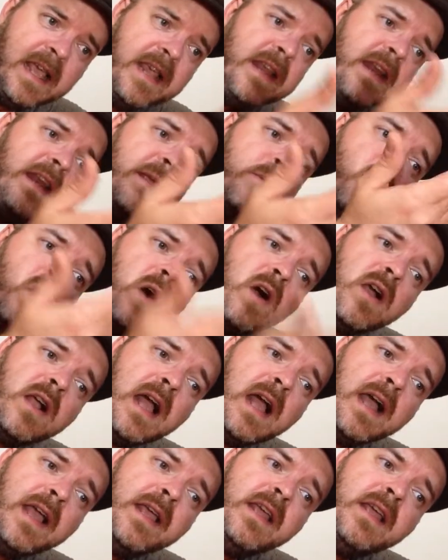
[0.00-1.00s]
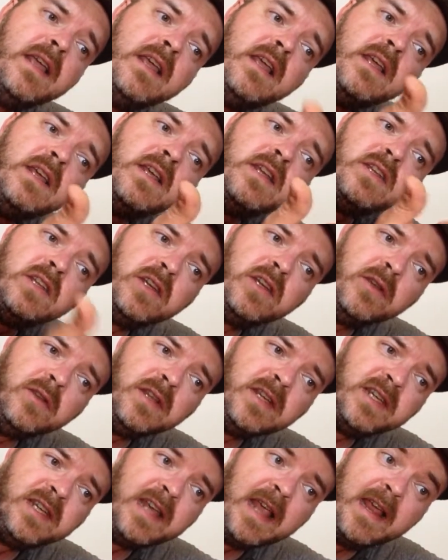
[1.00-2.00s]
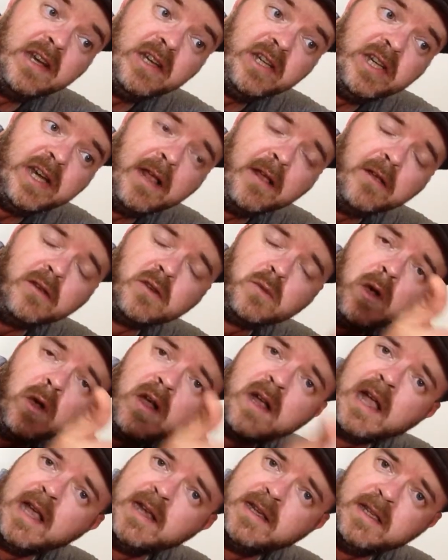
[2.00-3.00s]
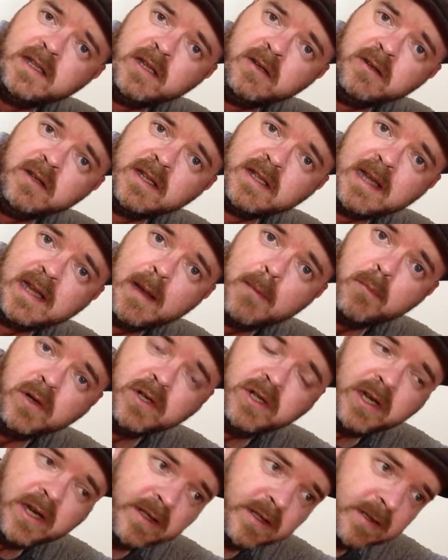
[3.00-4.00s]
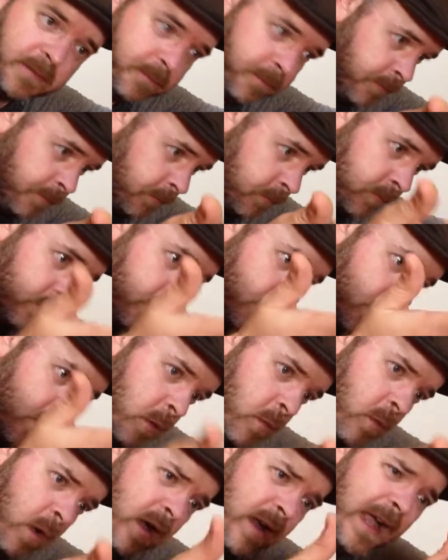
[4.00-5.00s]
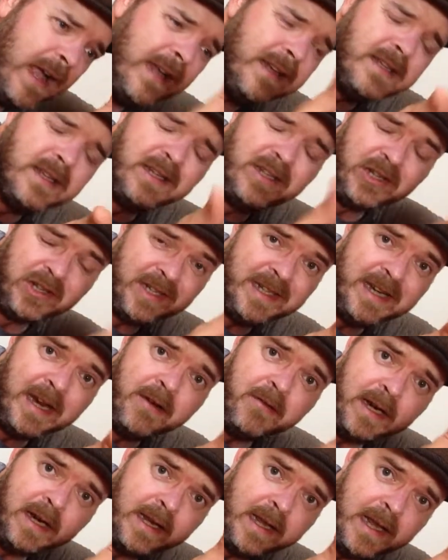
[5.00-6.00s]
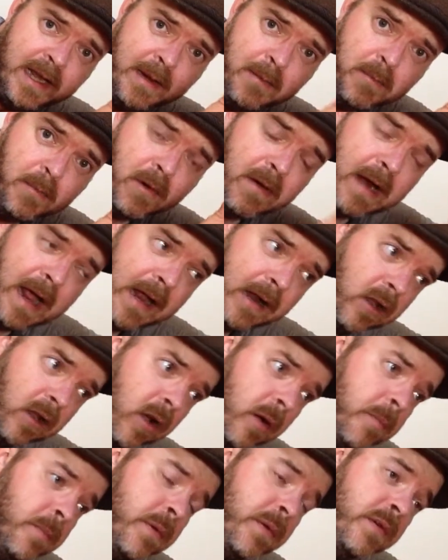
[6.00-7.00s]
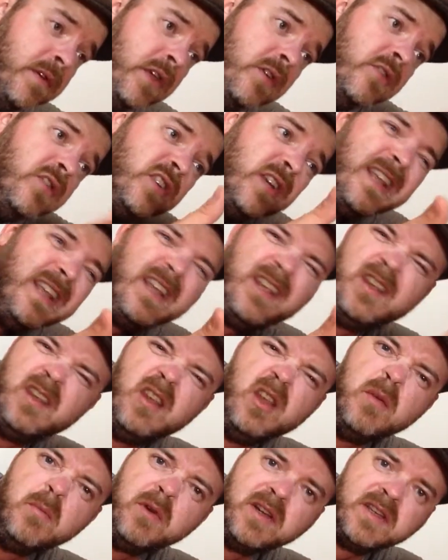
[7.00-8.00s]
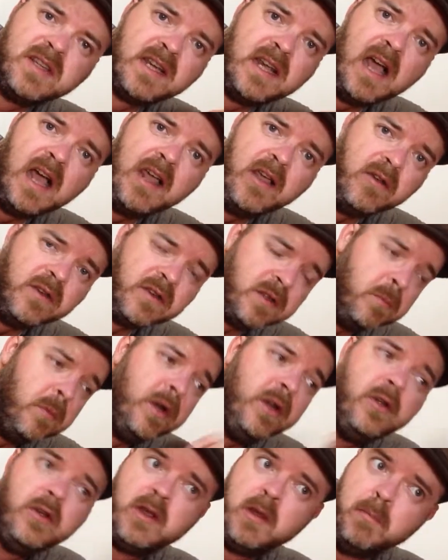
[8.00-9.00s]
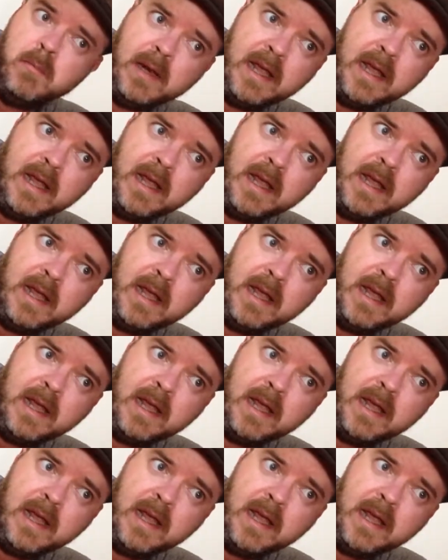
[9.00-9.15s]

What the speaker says: You need one guy to do the shells, one guy to do the sandwiches, one guy to just generally keep morale up, usually humorous guy or someone who can play